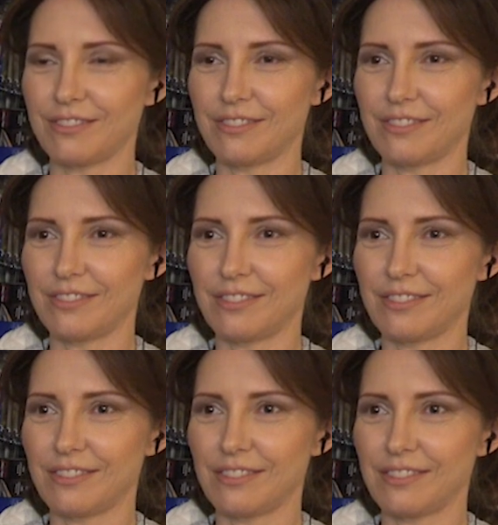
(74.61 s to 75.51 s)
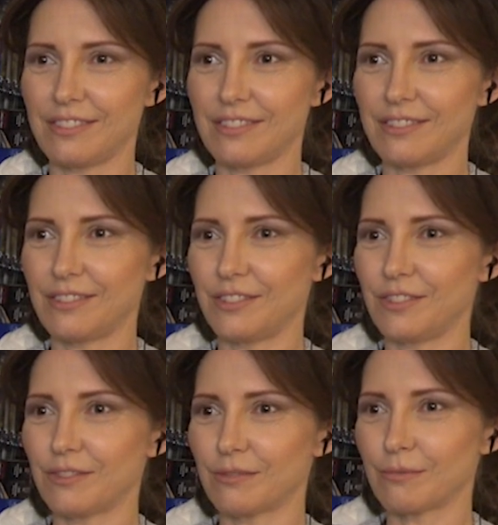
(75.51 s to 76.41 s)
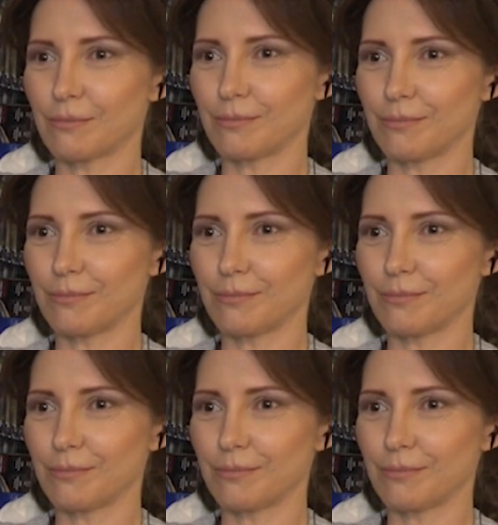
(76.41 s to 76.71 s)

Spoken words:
No one is speaking in this clip.